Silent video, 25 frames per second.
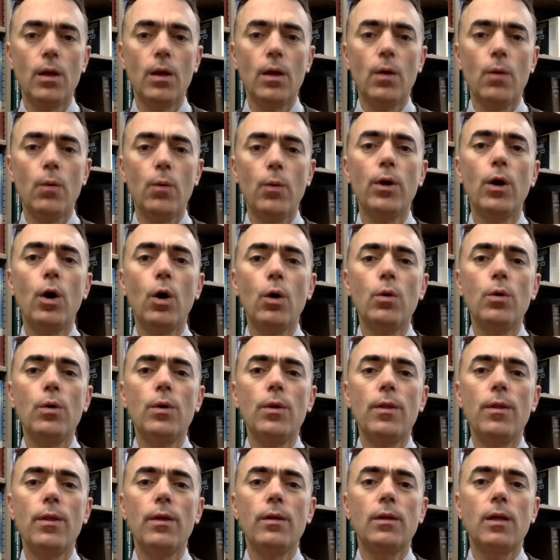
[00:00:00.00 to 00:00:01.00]
We know
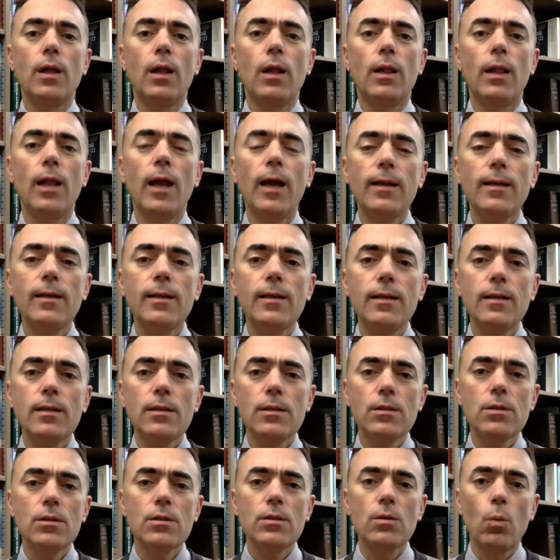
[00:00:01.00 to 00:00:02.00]
that light
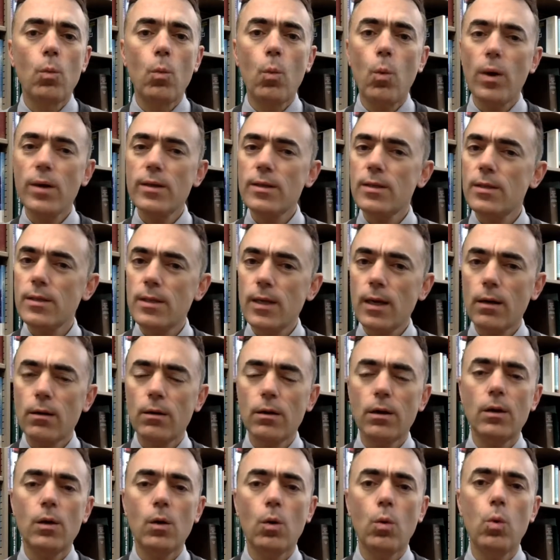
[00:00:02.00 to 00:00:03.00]
needs 1 second
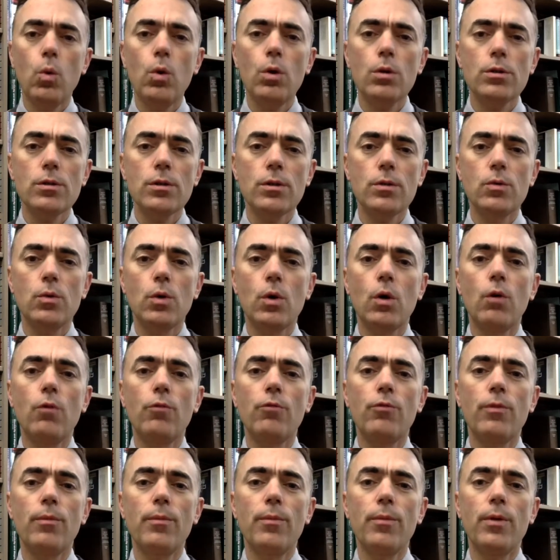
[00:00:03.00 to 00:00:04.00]
and a quarter to go
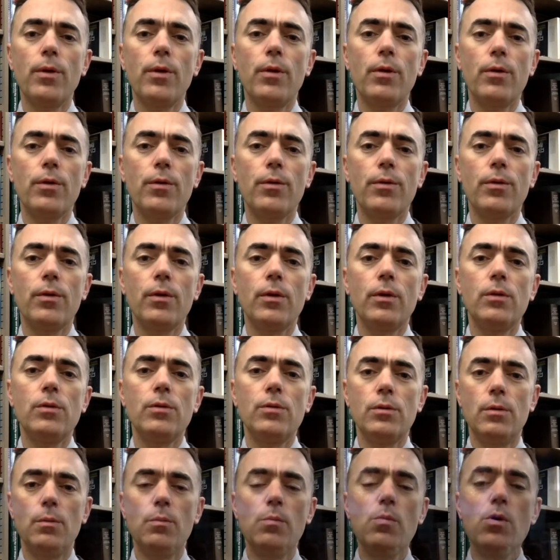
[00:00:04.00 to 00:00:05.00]
from the Earth to
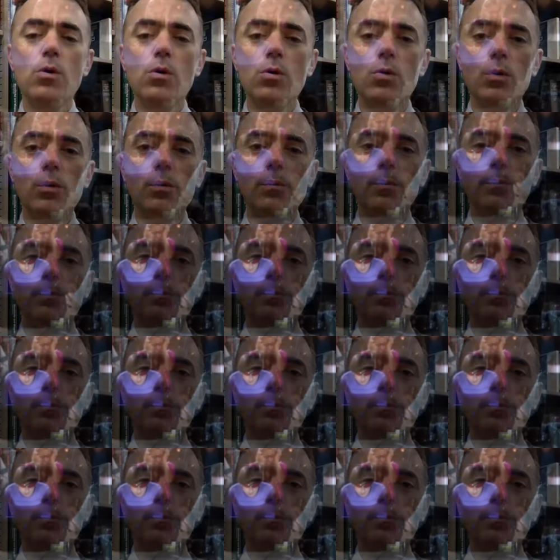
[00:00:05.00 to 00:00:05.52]
the moon.